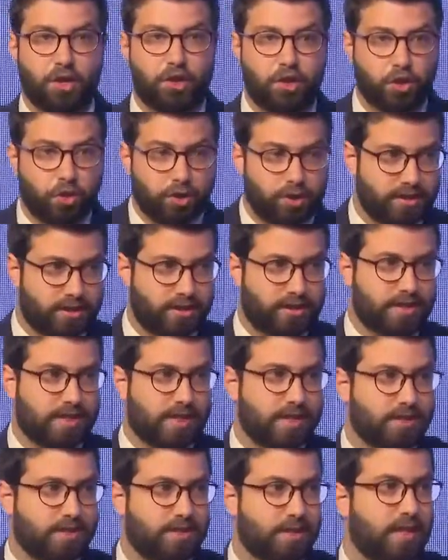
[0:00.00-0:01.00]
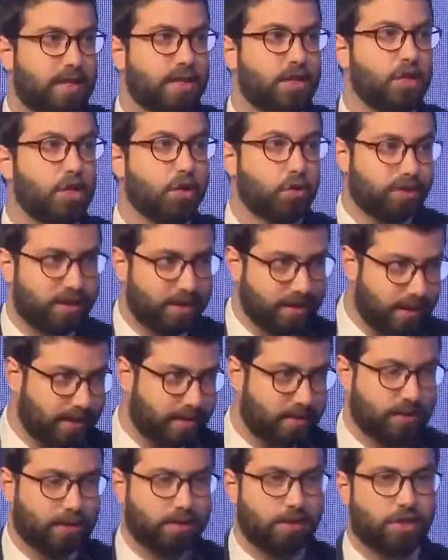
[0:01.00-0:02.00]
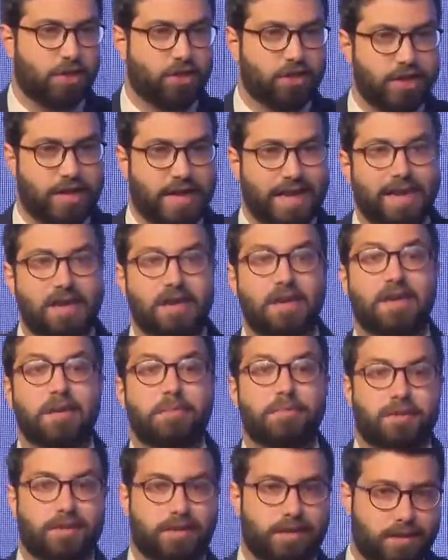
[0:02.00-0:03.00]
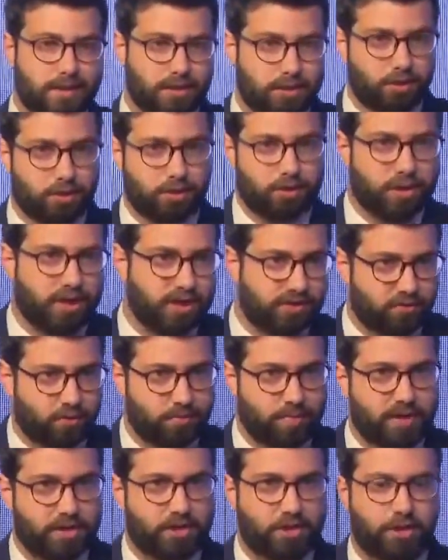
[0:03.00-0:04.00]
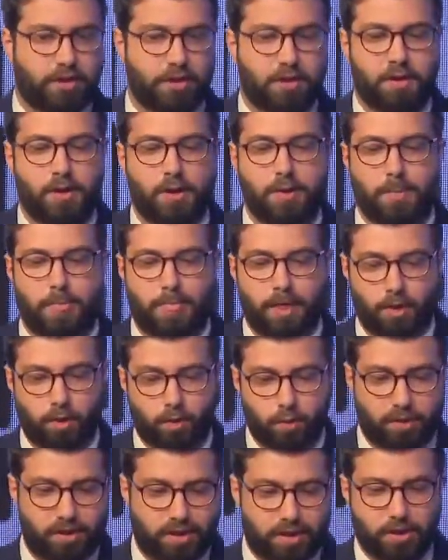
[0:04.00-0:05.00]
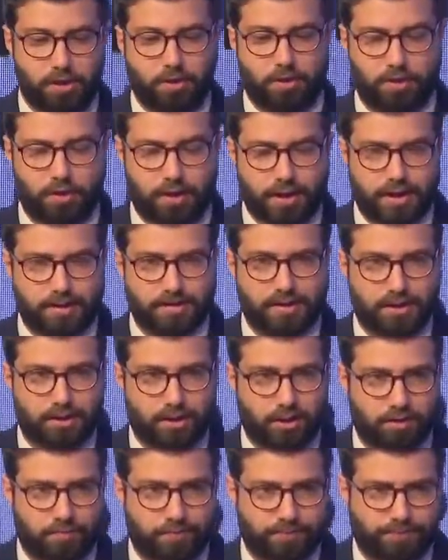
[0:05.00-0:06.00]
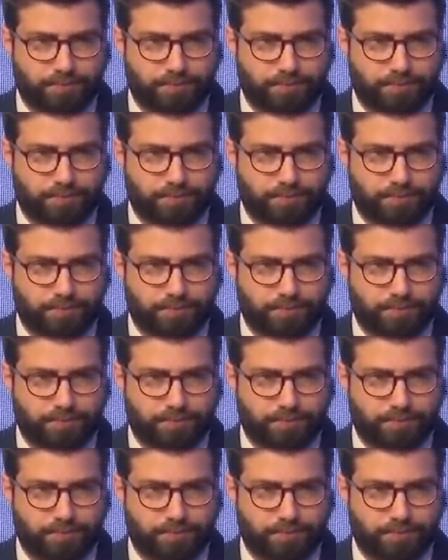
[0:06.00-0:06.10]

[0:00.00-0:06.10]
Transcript: your success in using that technology and enabling digital transformation within your organization.